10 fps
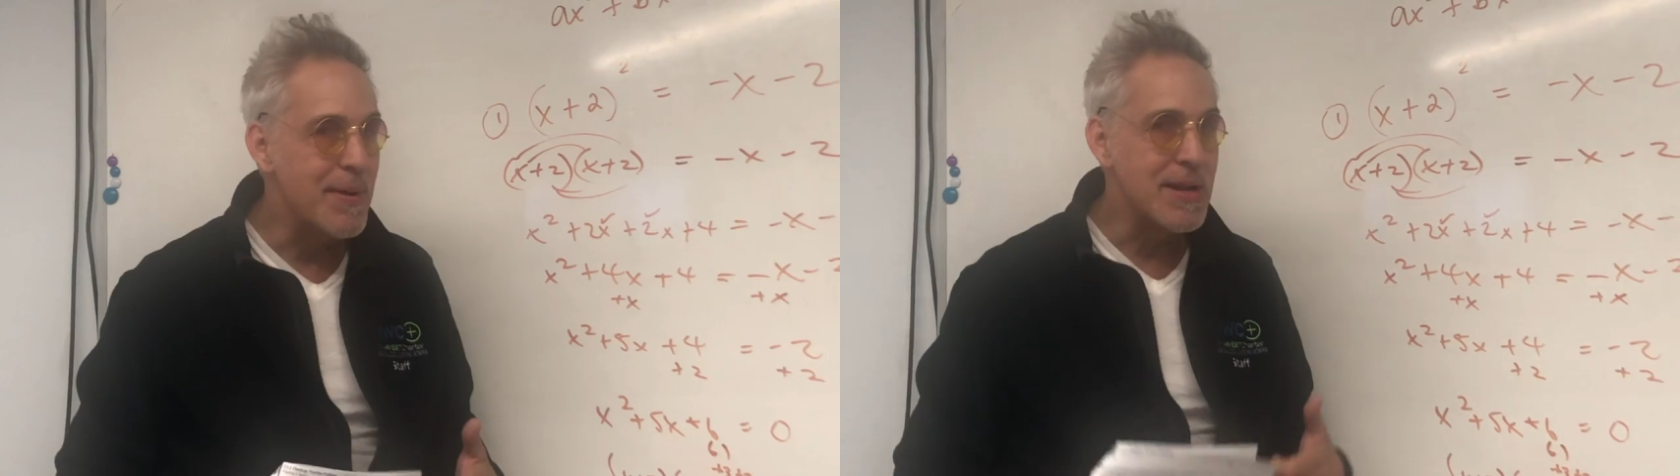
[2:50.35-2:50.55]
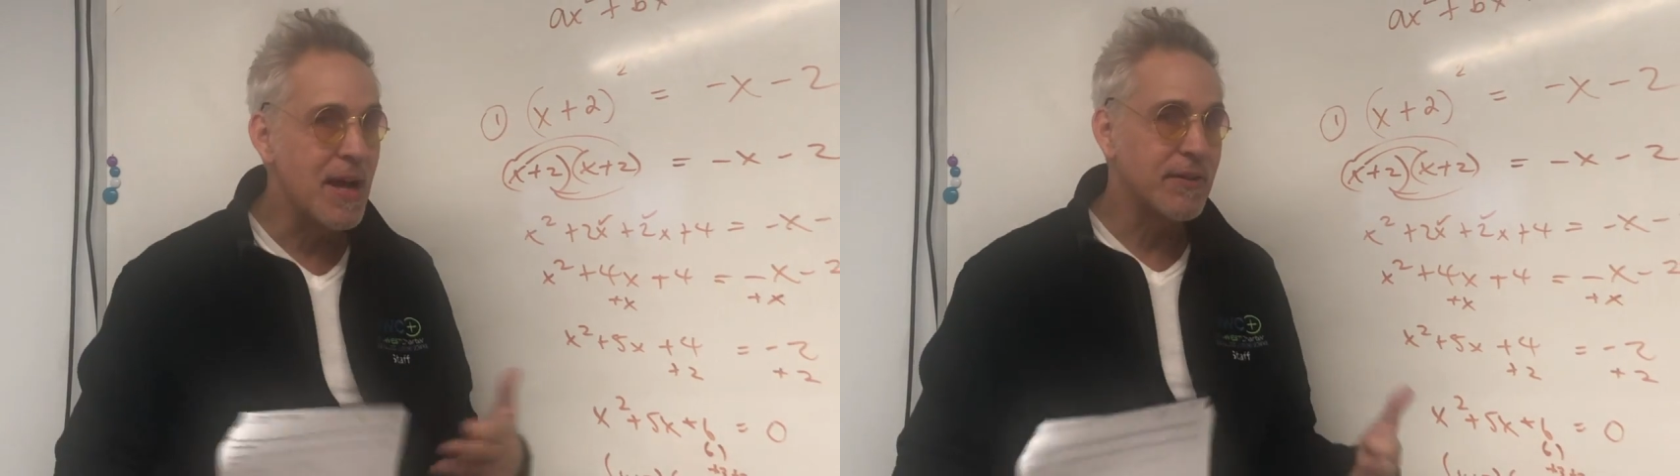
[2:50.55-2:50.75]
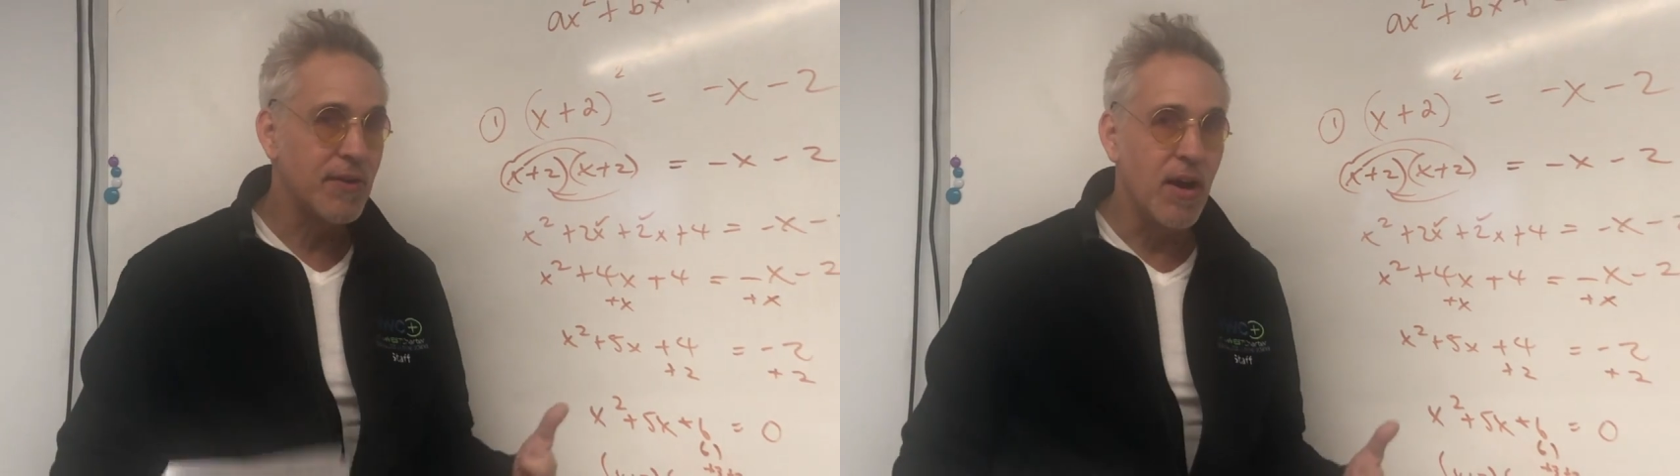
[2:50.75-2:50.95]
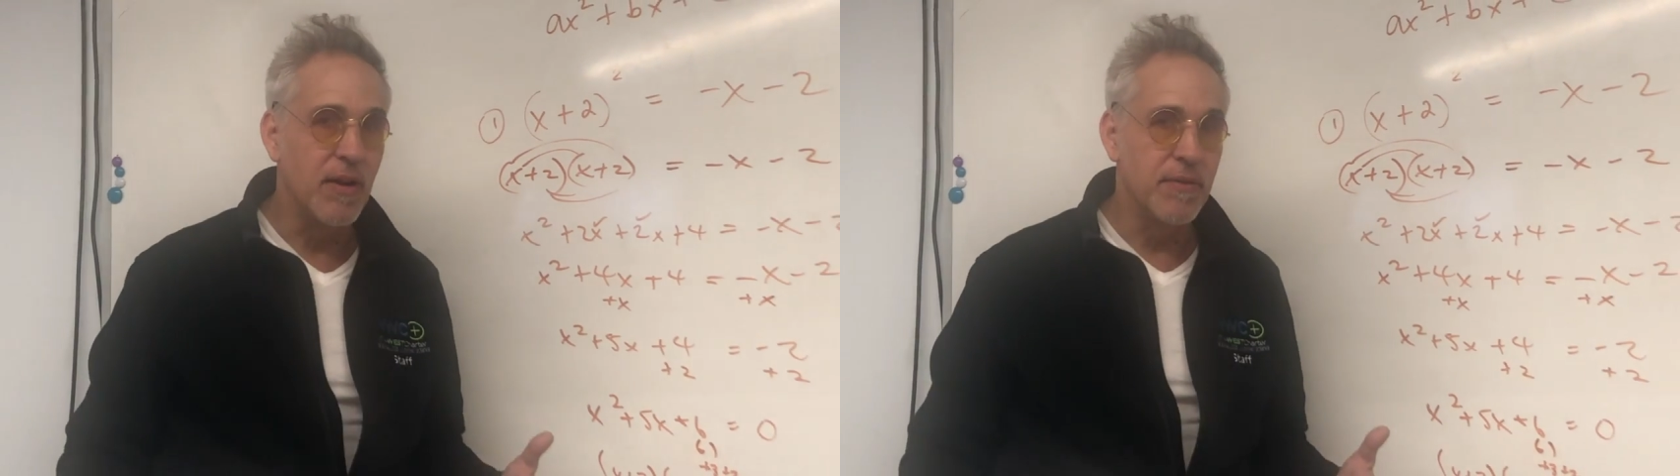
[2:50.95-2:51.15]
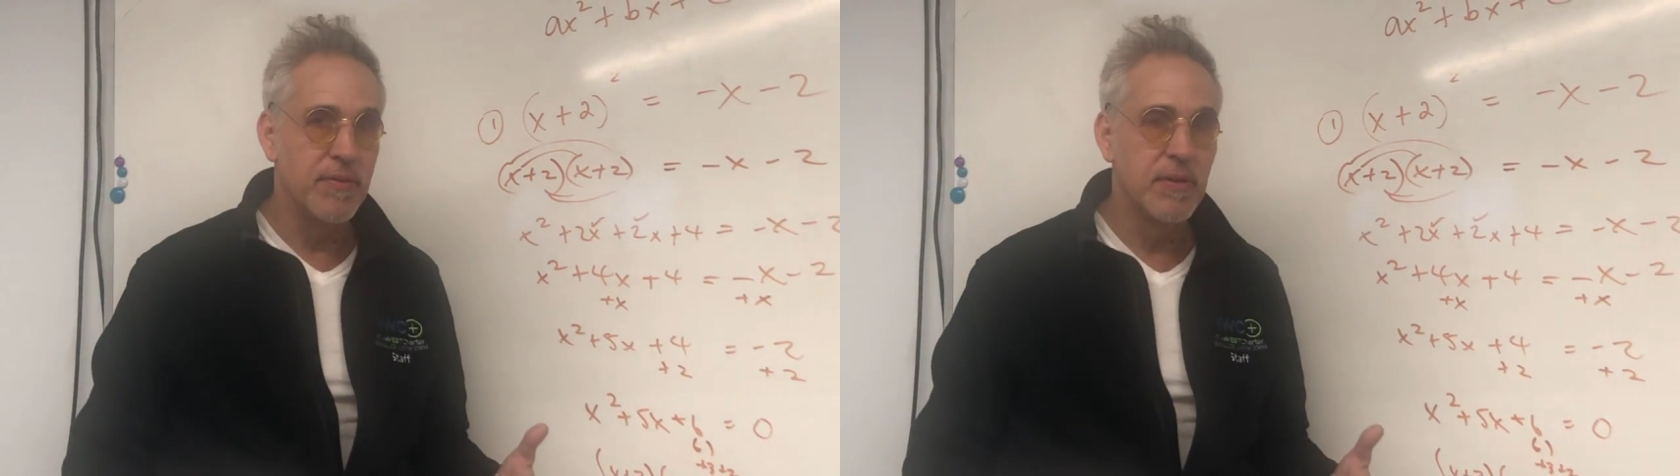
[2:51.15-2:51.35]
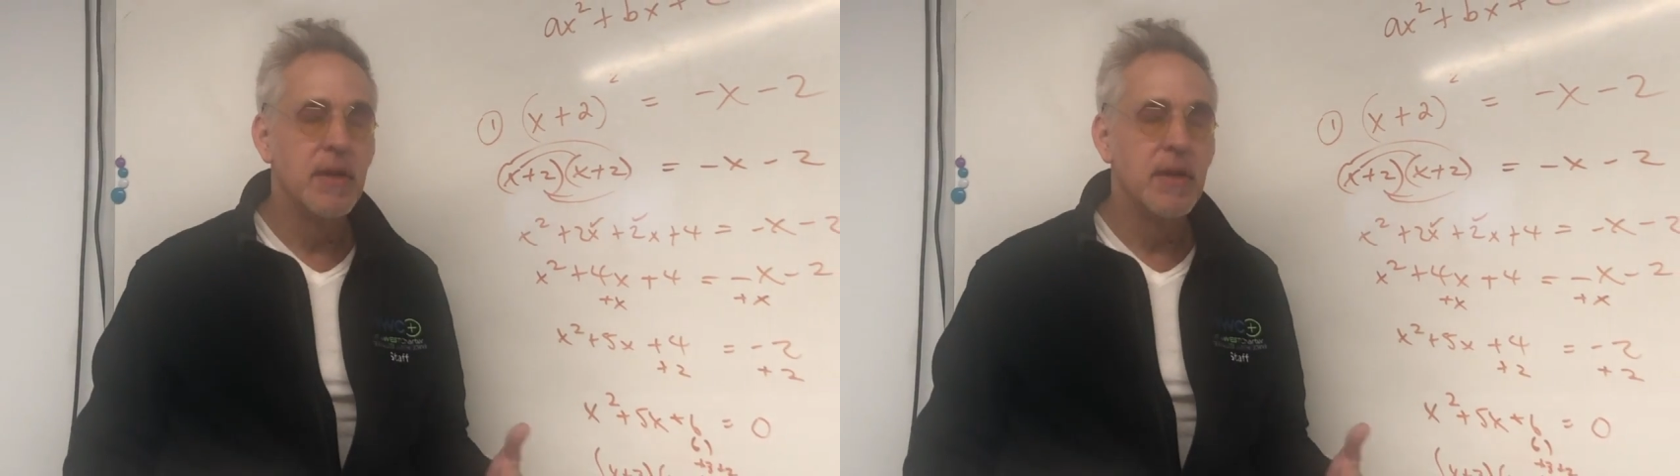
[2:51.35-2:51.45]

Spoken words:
but not solve.